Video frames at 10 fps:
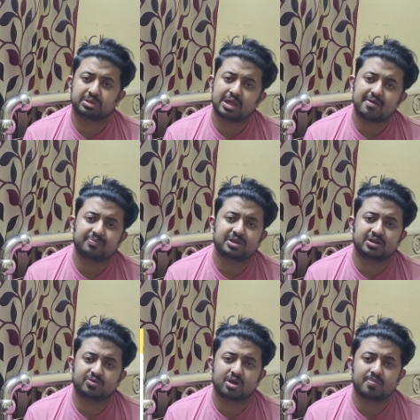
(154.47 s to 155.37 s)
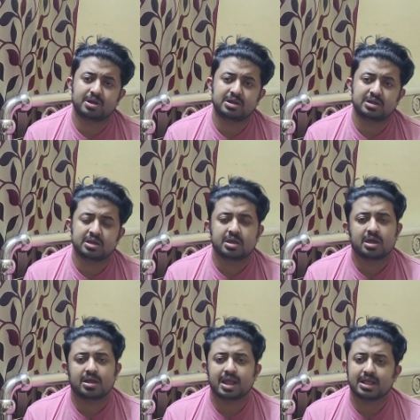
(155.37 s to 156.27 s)
they have the requirement,
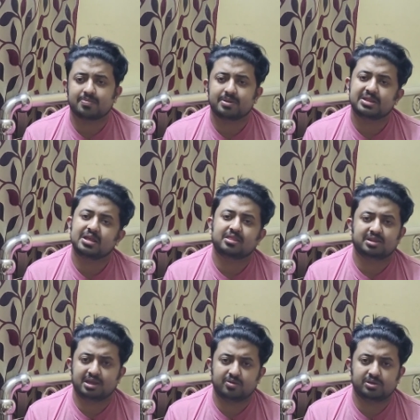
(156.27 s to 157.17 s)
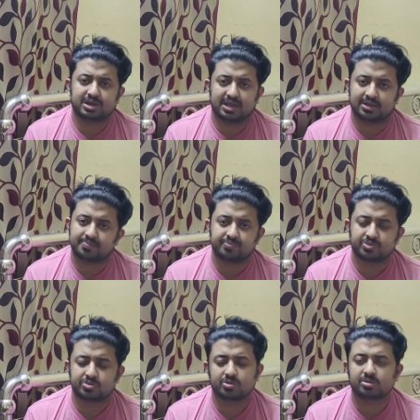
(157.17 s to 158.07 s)
and as per that they will take.
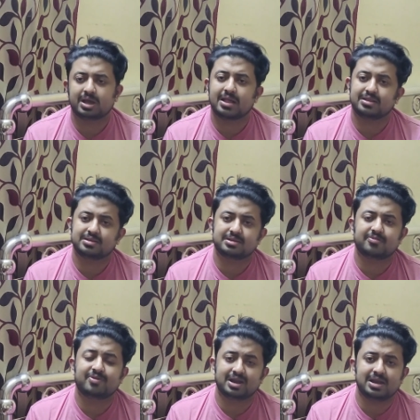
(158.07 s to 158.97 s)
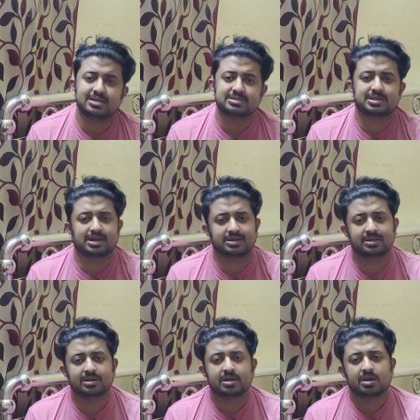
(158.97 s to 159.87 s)
So chances are very less
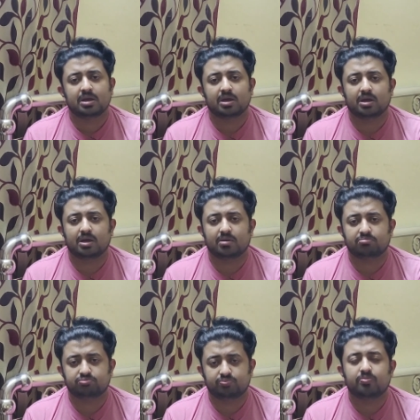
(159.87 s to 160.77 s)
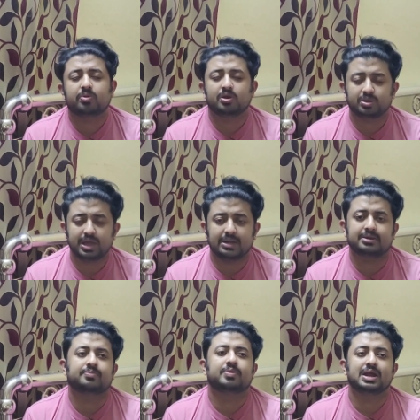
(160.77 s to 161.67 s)
that you'll
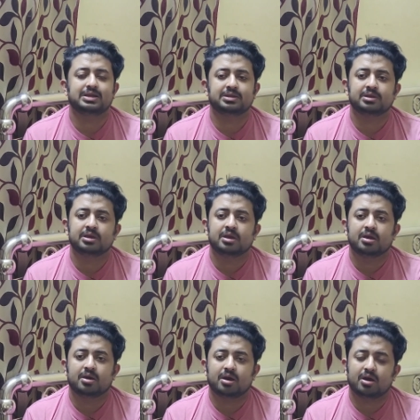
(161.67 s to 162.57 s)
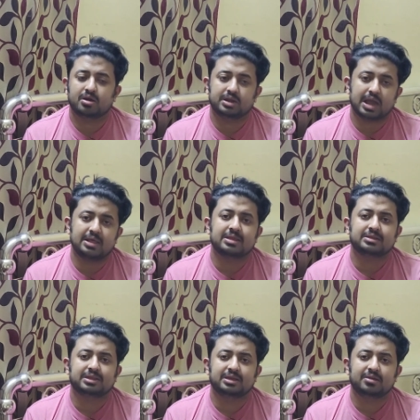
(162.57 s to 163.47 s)
get, right?
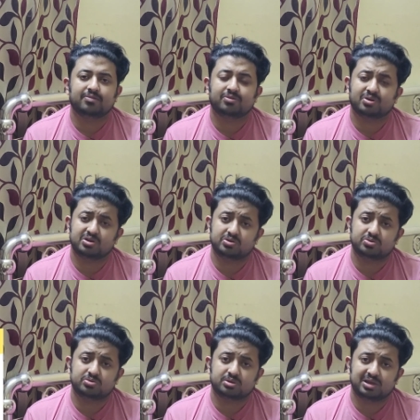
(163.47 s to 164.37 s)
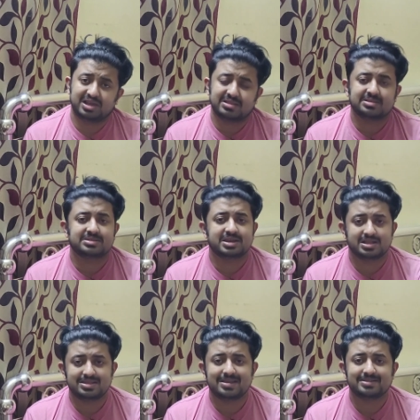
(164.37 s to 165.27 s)
Another thing, if you want to clear the
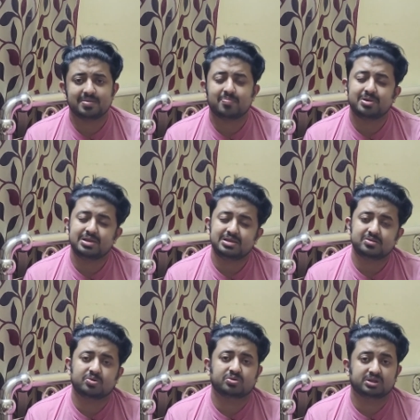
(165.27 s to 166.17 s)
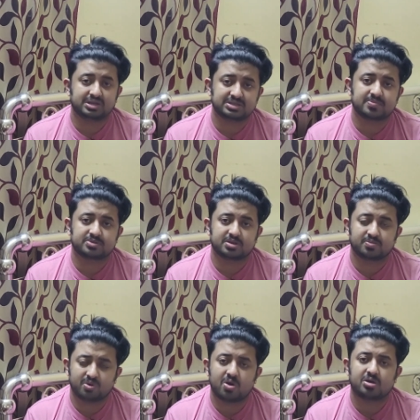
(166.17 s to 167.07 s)
Synergy exam, please go to the
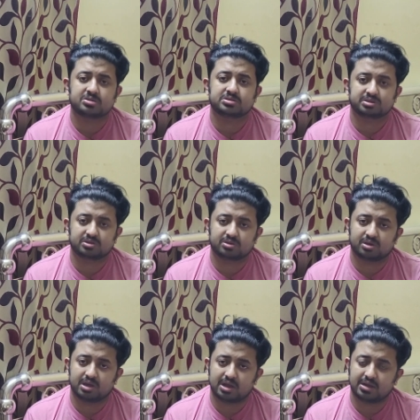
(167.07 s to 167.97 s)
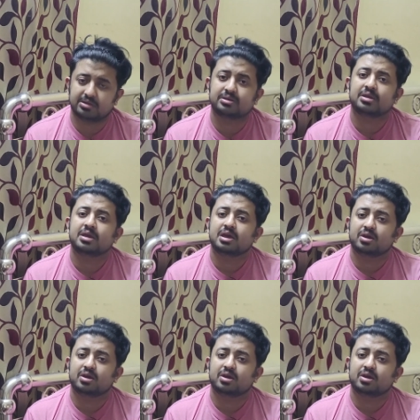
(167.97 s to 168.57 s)
description box and